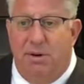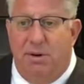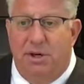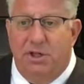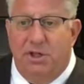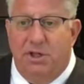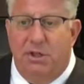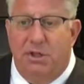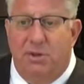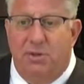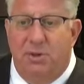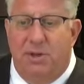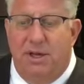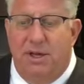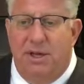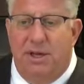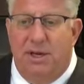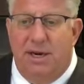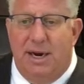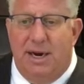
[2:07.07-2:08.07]
issues
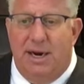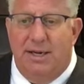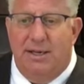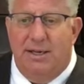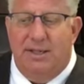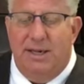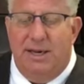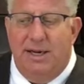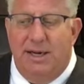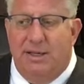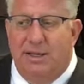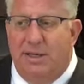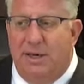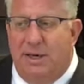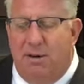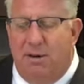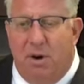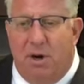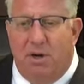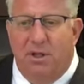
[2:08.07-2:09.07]
within the United States, and
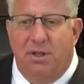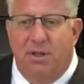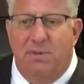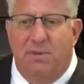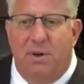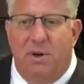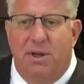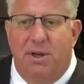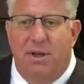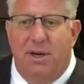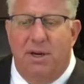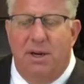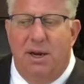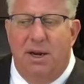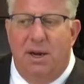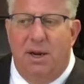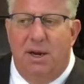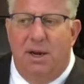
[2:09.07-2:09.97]
in Baltimore the